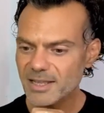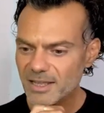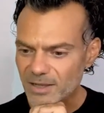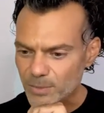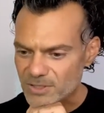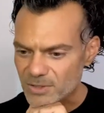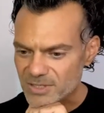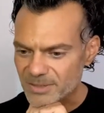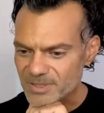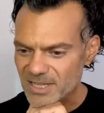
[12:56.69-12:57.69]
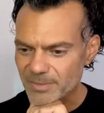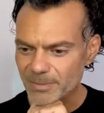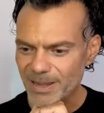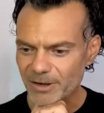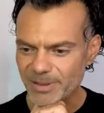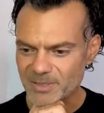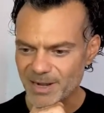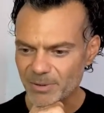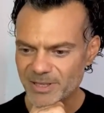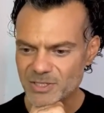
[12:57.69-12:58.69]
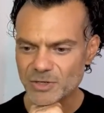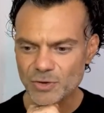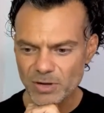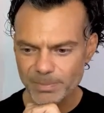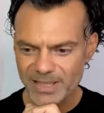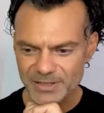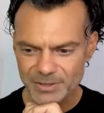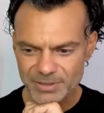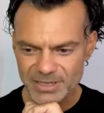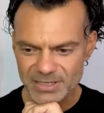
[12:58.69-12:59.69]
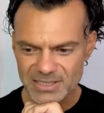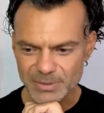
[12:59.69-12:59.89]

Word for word: Uh, what's Oslem saying about parabens? Parabens are not bad ingredients.